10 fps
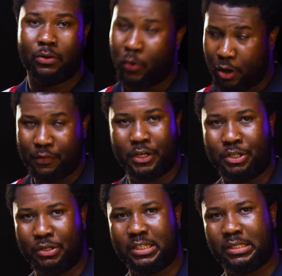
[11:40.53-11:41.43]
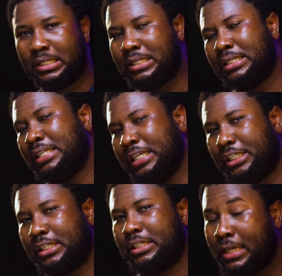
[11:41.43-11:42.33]
one of your duties is to
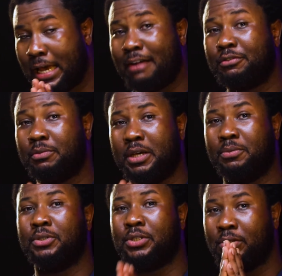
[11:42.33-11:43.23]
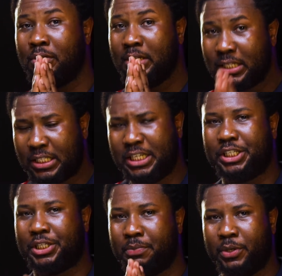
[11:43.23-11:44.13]
teach. You have to be able to
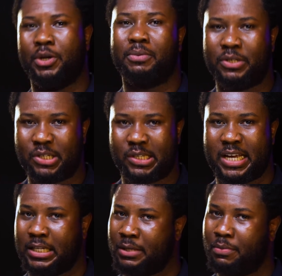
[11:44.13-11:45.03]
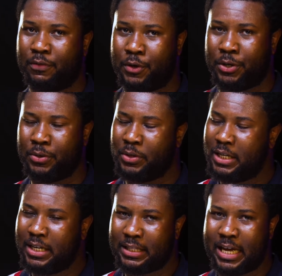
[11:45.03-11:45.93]
teach, build up the society before you.
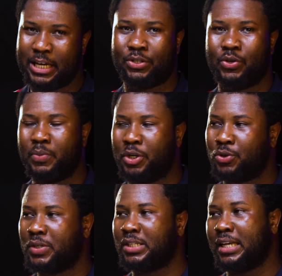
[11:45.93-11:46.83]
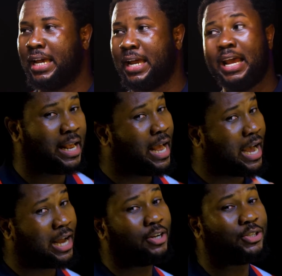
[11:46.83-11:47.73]
Thank you so much once again.
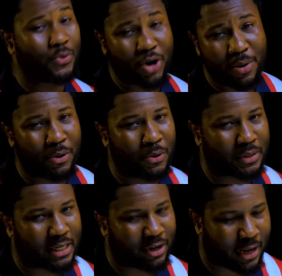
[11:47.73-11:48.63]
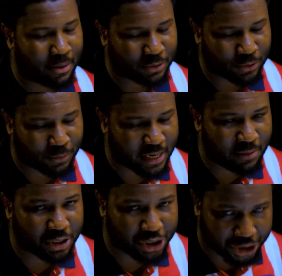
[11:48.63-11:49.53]
And until we come your way with another episode, my name
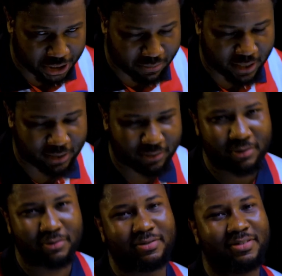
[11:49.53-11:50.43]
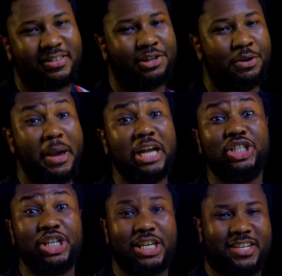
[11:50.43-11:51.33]
is Chima. Remain
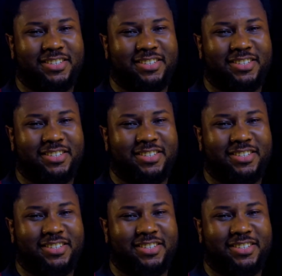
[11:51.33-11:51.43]
jiggy.